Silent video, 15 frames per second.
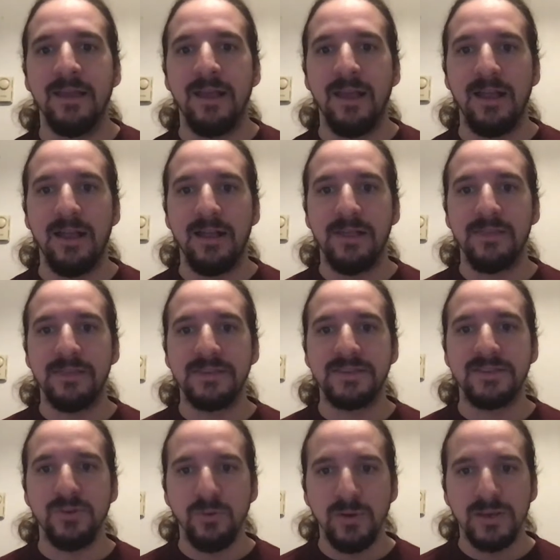Uh, the
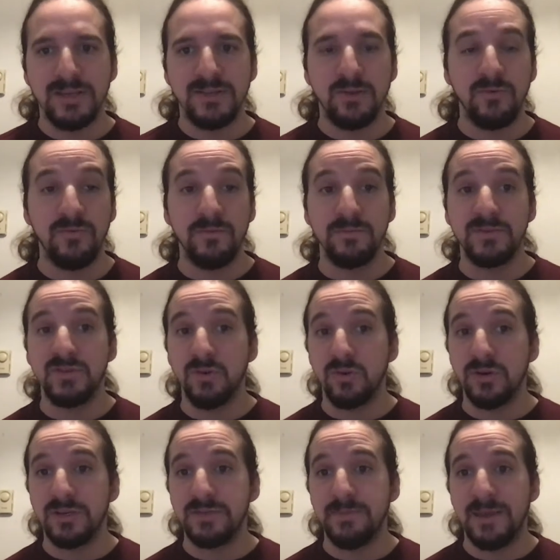story is told from
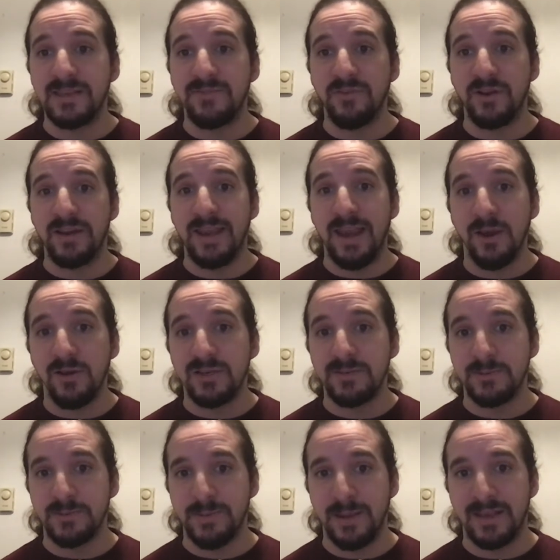Zora's best friend Carrie's
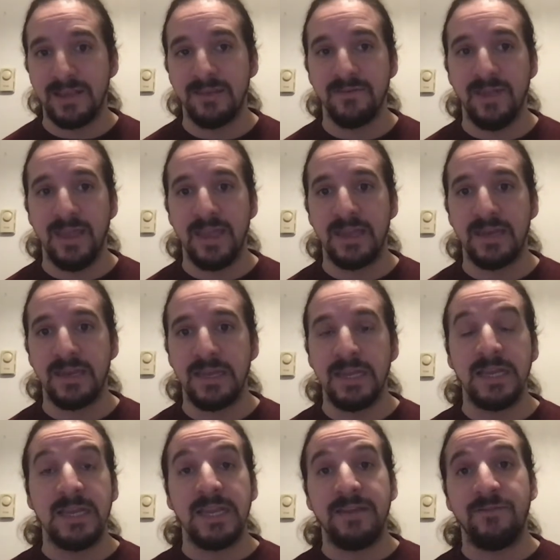perspective, and
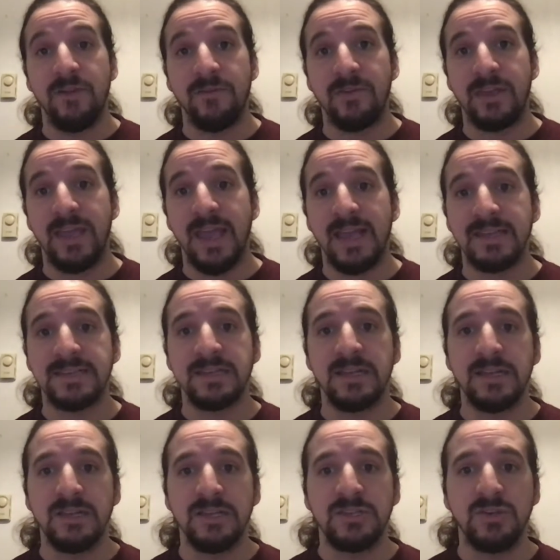if you haven't guessed,
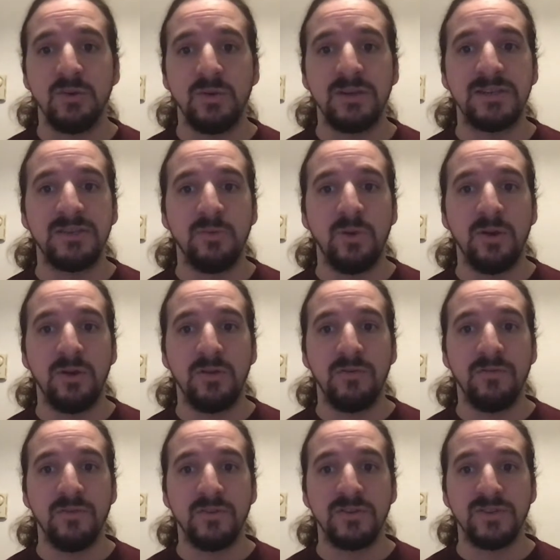Zora is the one who
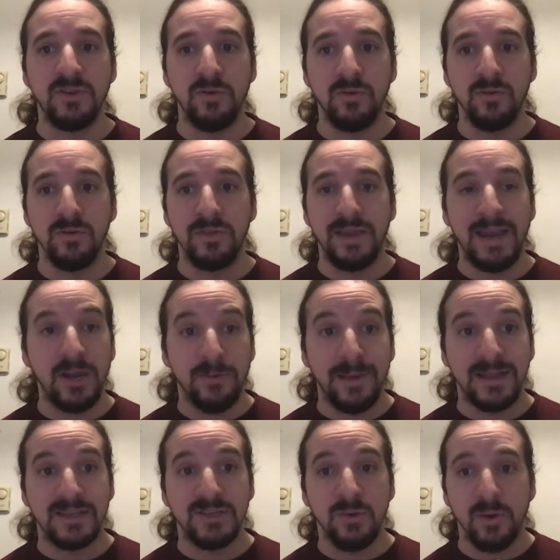first told the Gator
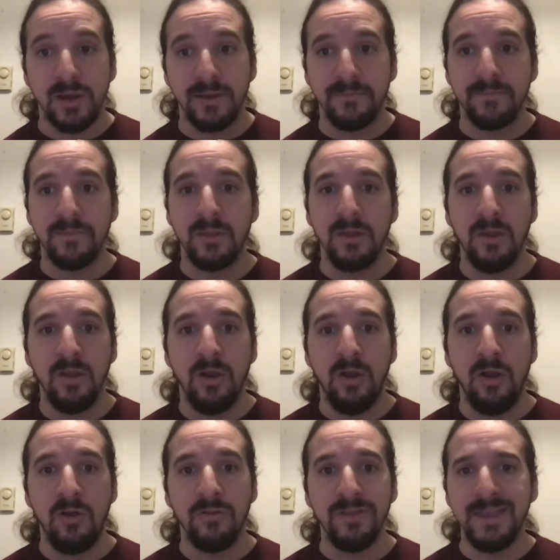Man story.
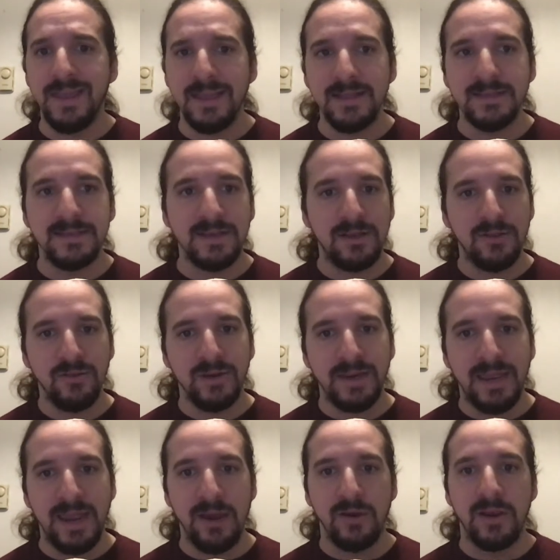All the kids, including
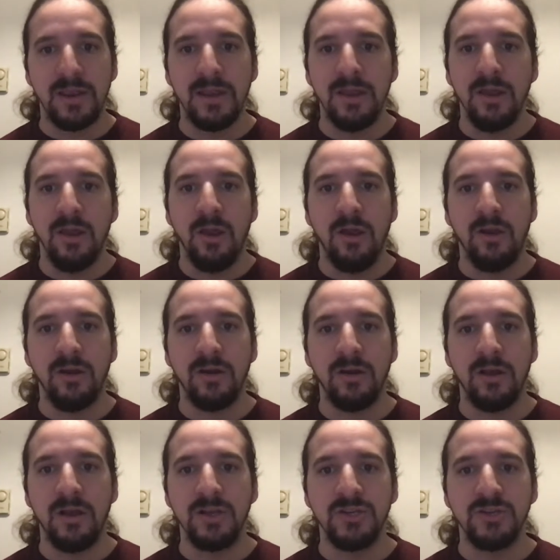Carrie, are
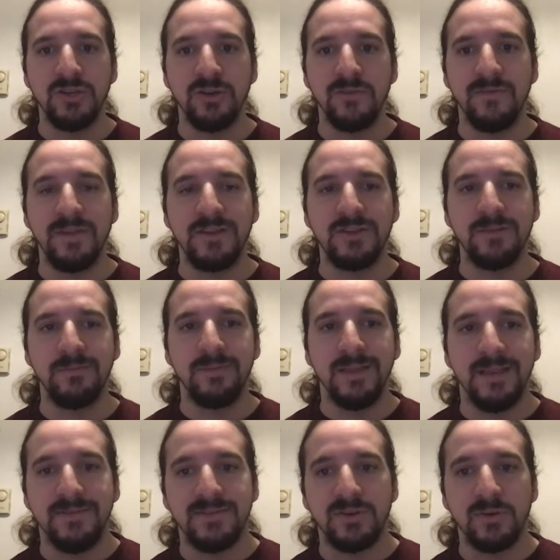unsure if they should
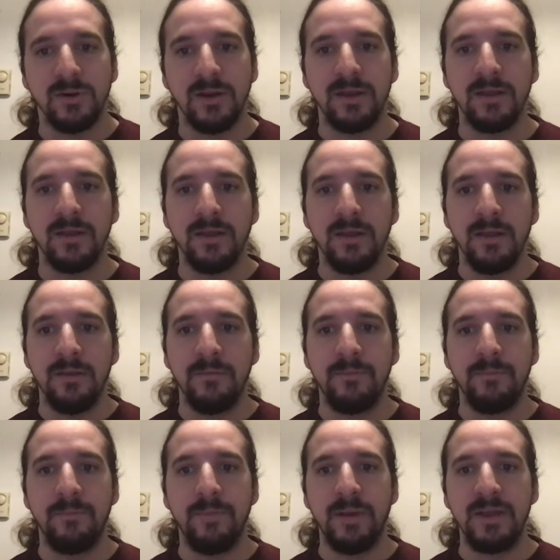believe Zora,
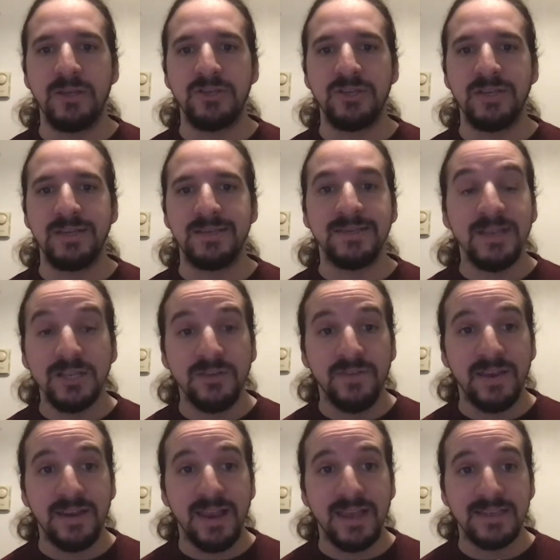but she is such a
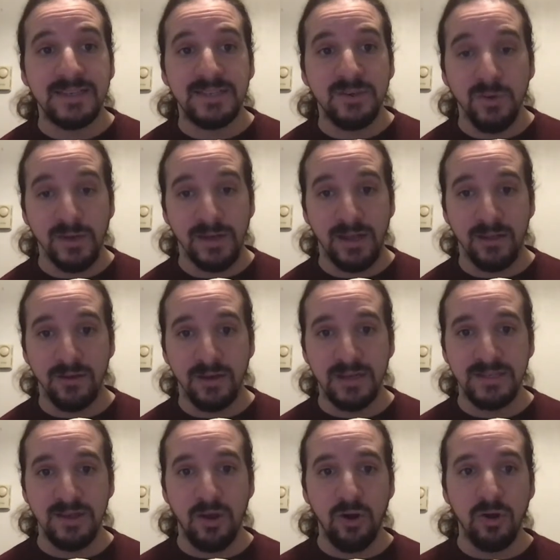fantastic storyteller,
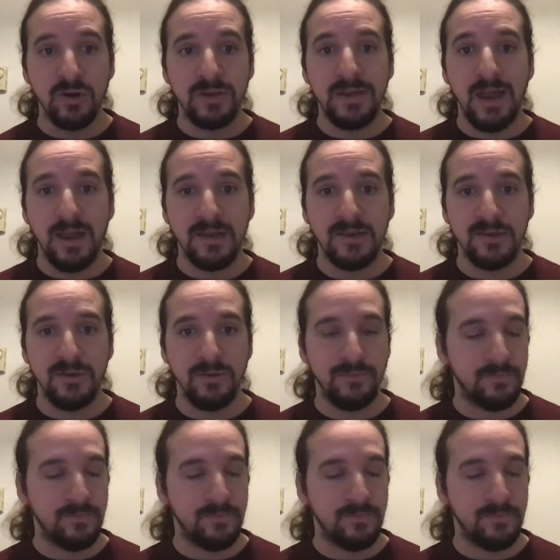it's hard not to.